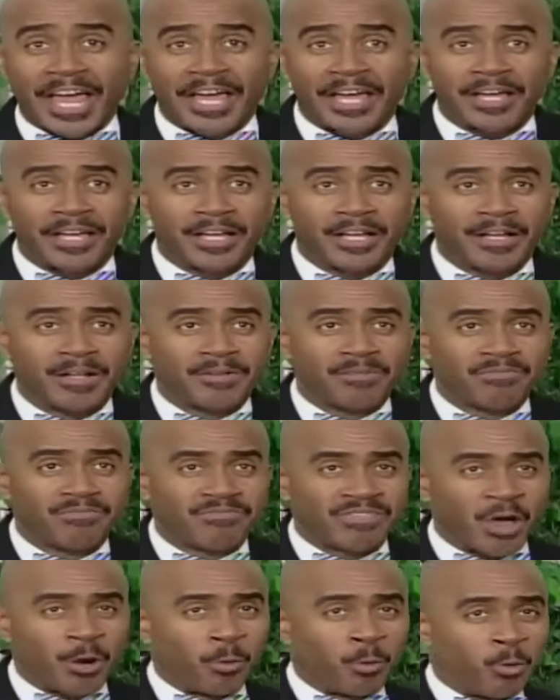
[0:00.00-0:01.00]
That's right.
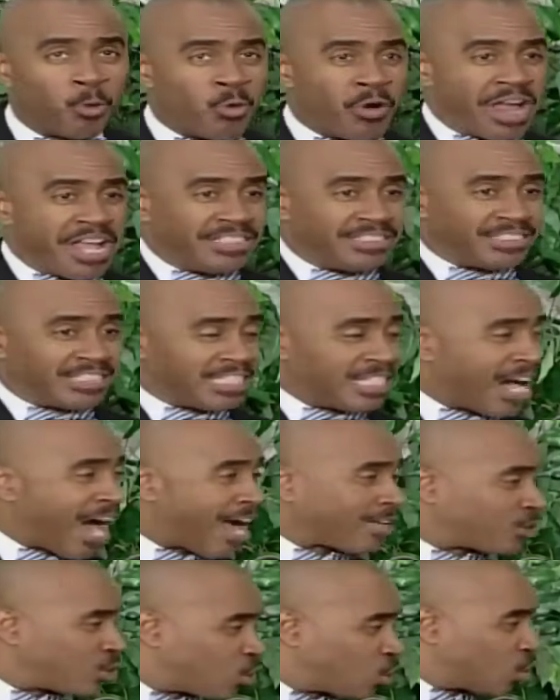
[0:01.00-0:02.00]
The wind
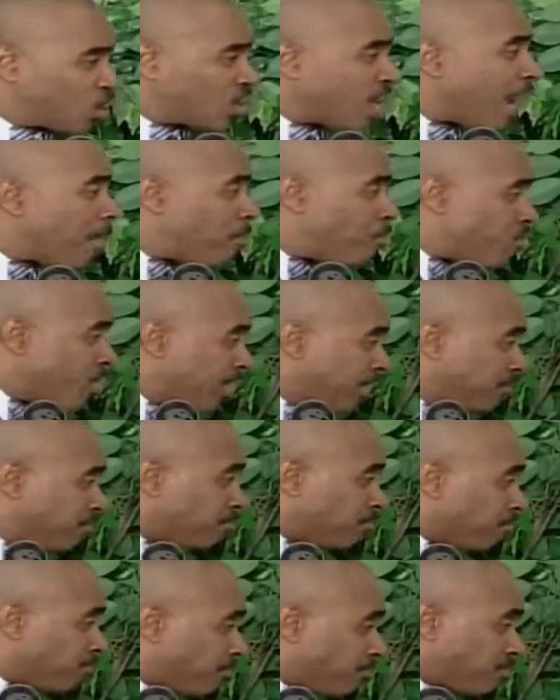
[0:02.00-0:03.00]
got stubborn.
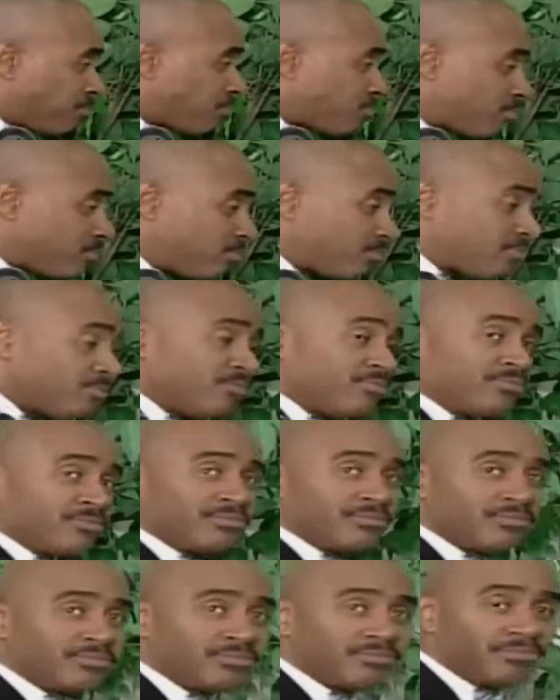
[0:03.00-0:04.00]
Yeah.
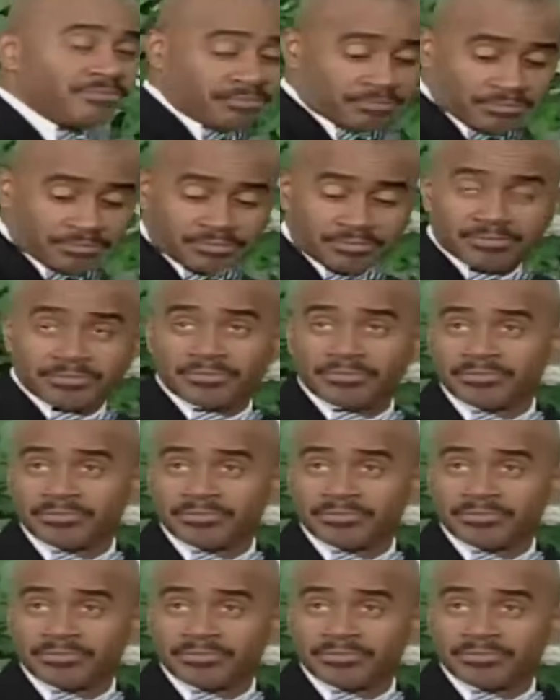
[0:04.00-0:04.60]
Hmm?